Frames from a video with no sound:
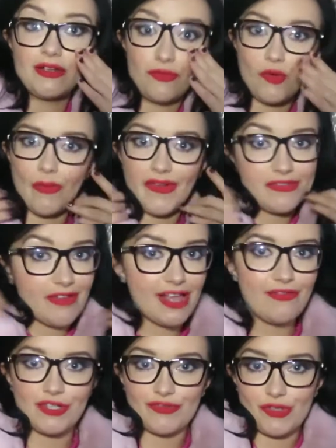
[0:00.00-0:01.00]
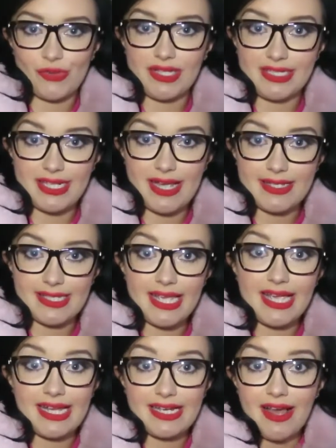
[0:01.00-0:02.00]
of all my favourites for
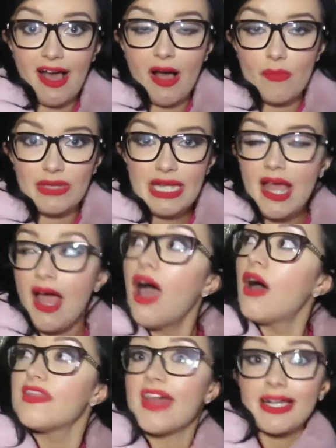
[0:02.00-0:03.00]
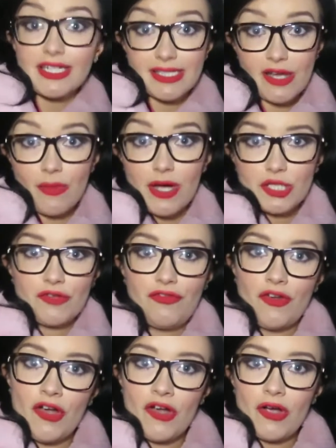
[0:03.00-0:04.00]
2018. Thanks so much
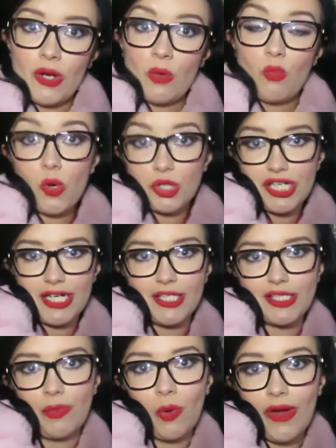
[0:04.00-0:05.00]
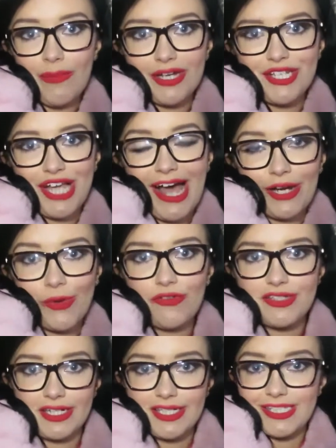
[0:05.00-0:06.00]
for watching and supporting my channel.
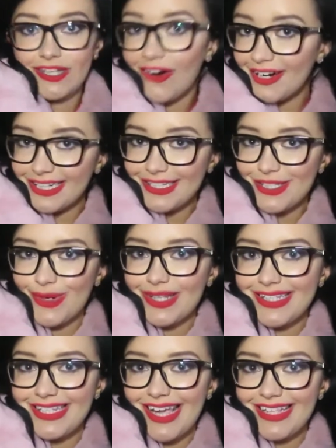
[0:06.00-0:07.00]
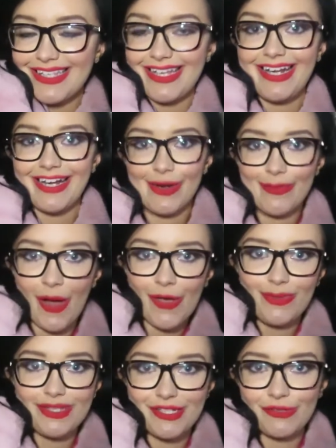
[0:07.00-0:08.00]
Obviously I started it in 2018 and I'm
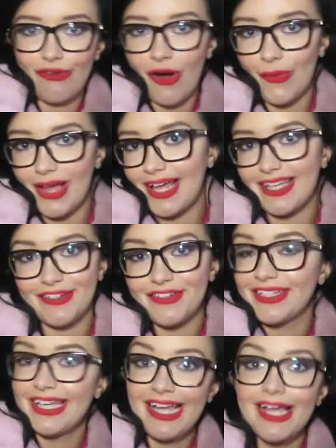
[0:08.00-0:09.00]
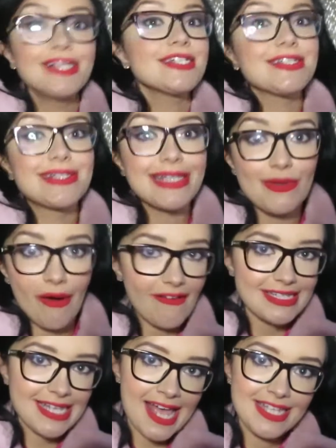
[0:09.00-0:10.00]
hoping to grow it and just see where
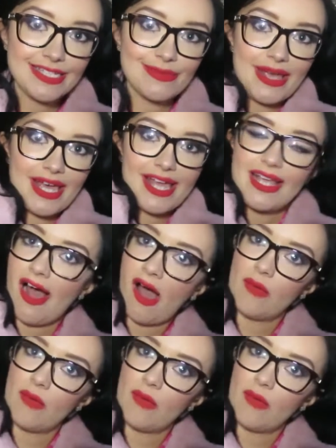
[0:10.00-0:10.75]
it takes me.